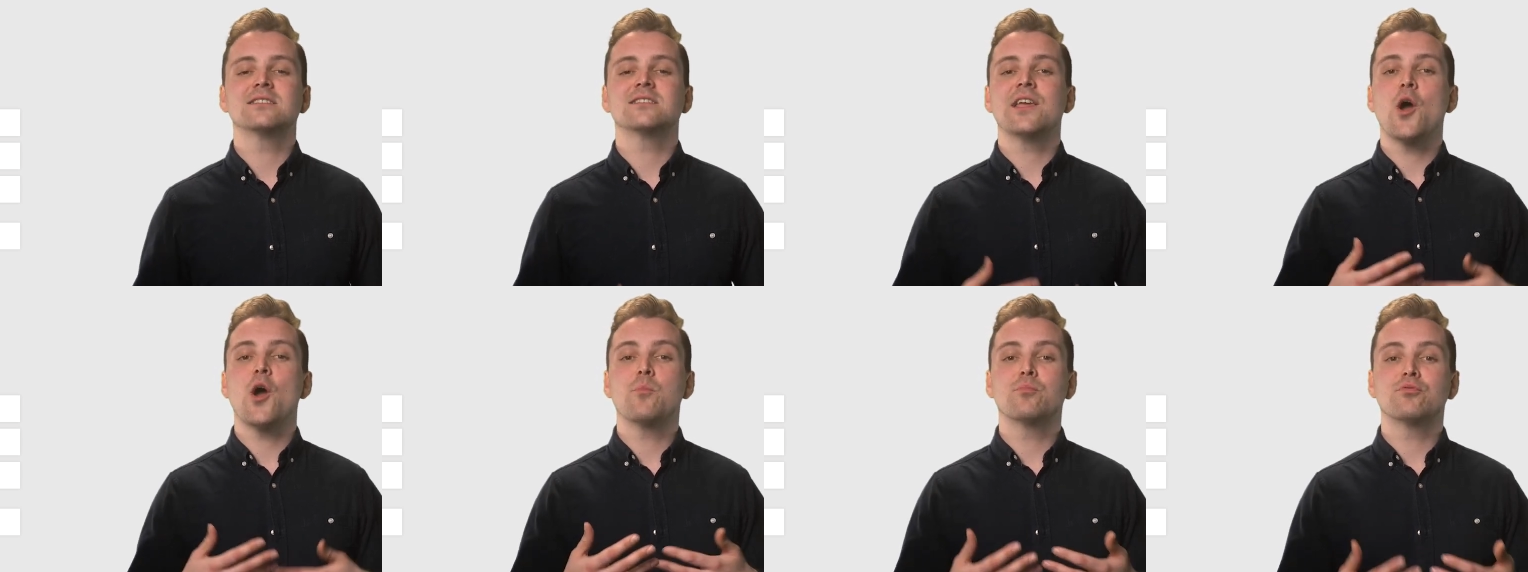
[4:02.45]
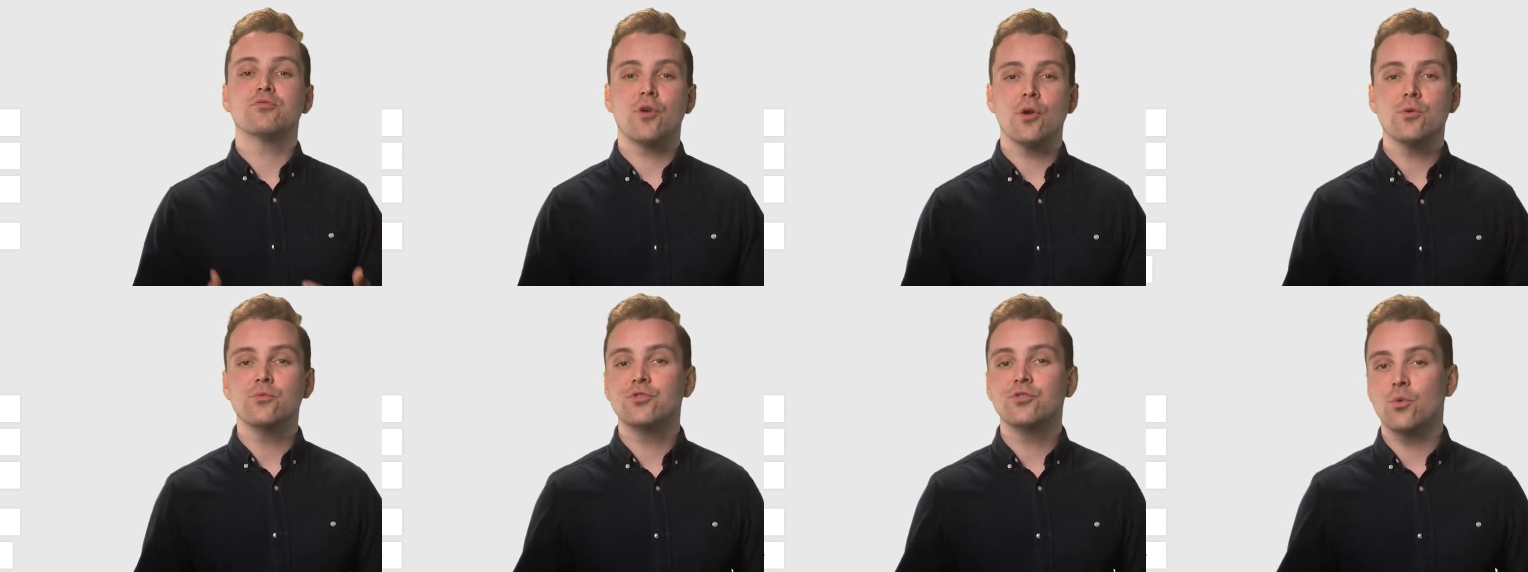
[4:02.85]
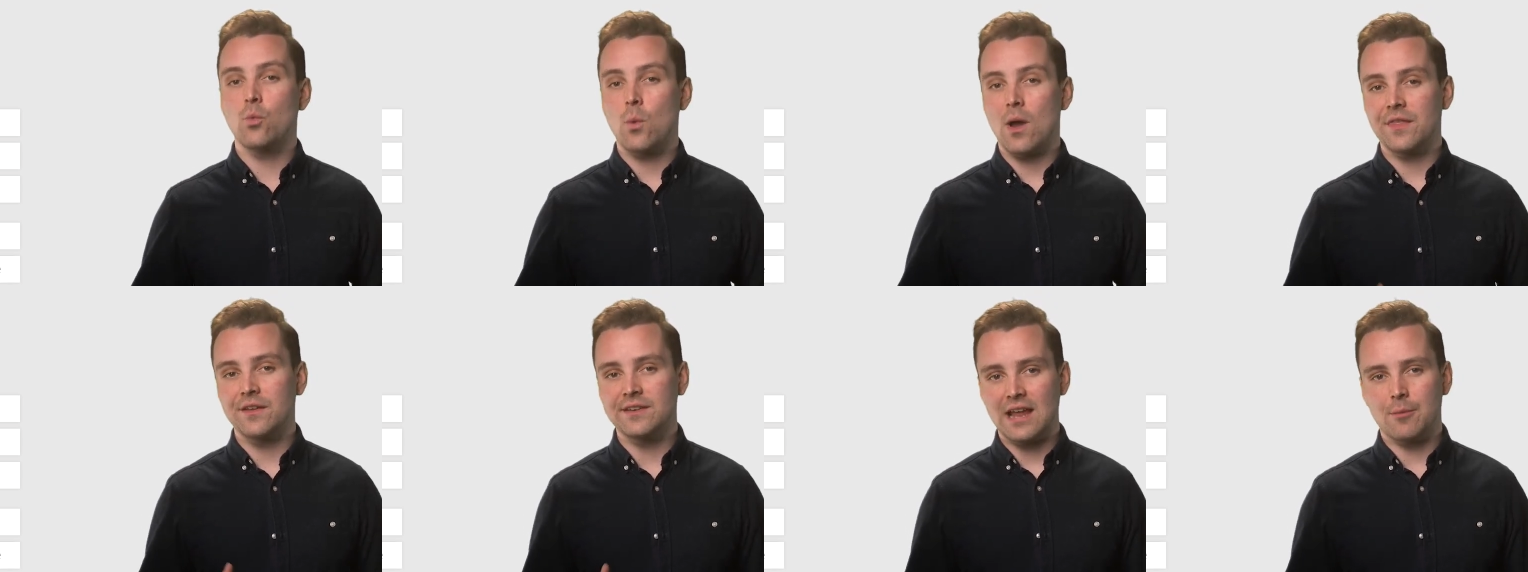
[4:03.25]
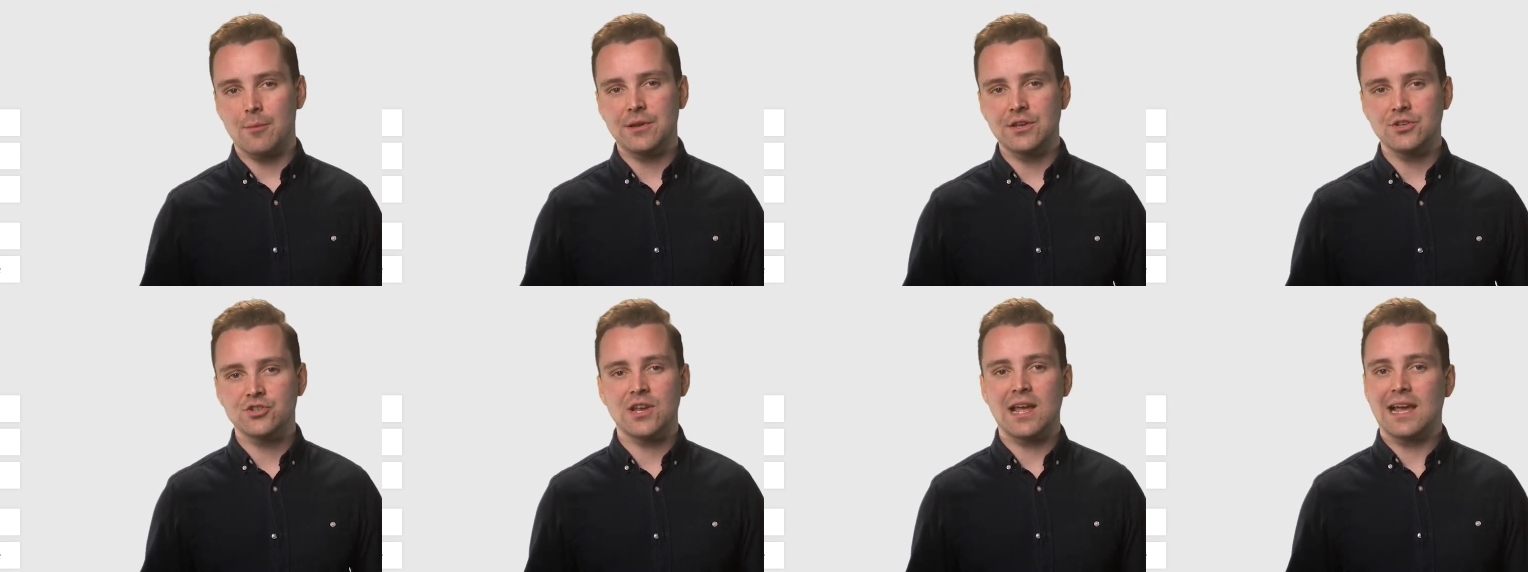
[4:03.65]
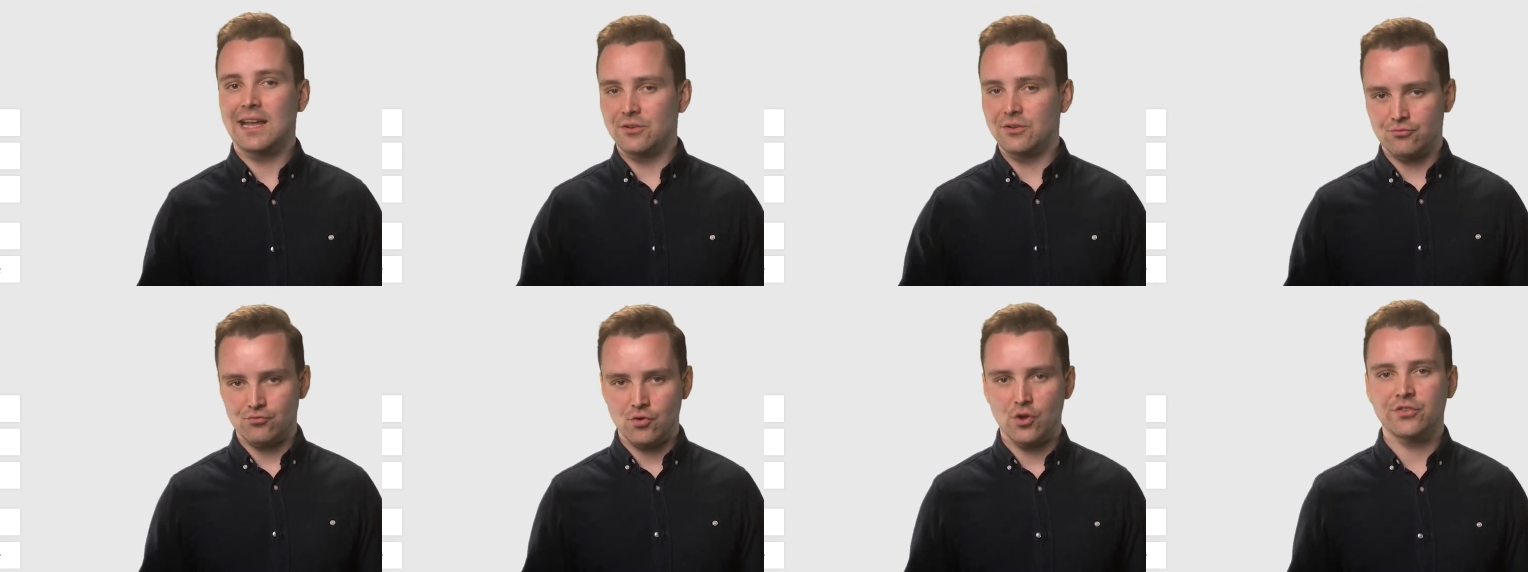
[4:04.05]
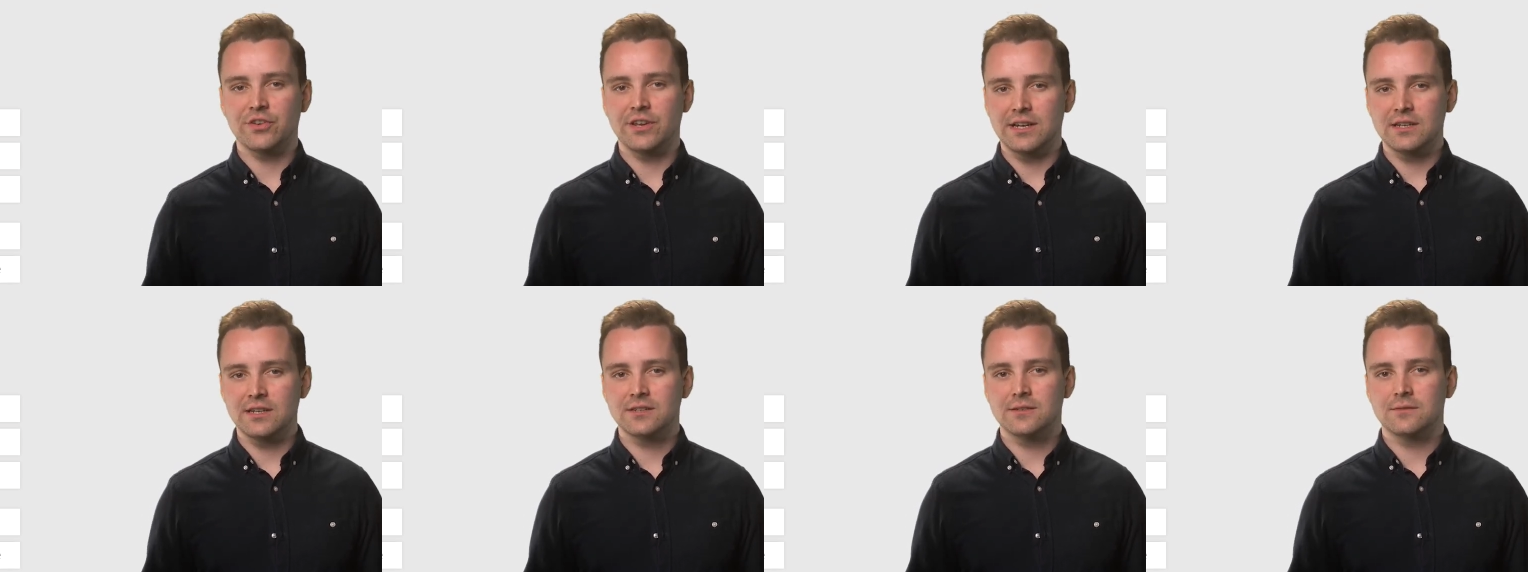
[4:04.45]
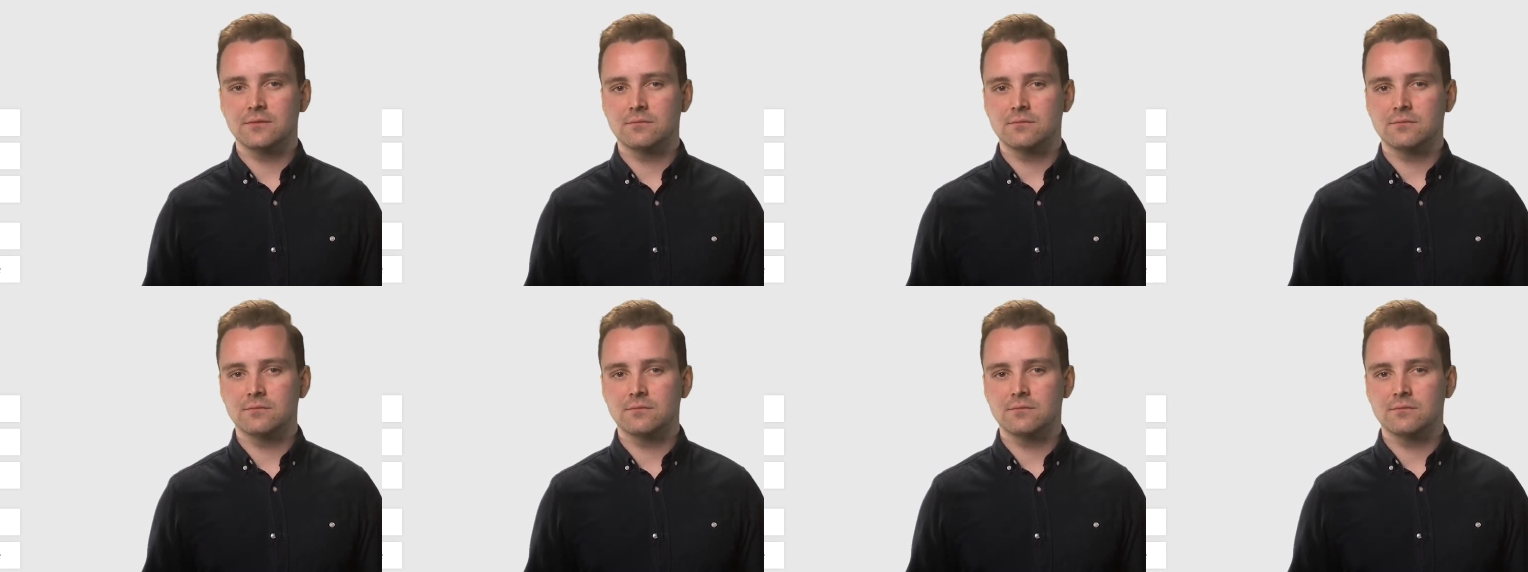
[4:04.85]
they are prone to weather damage and rotting.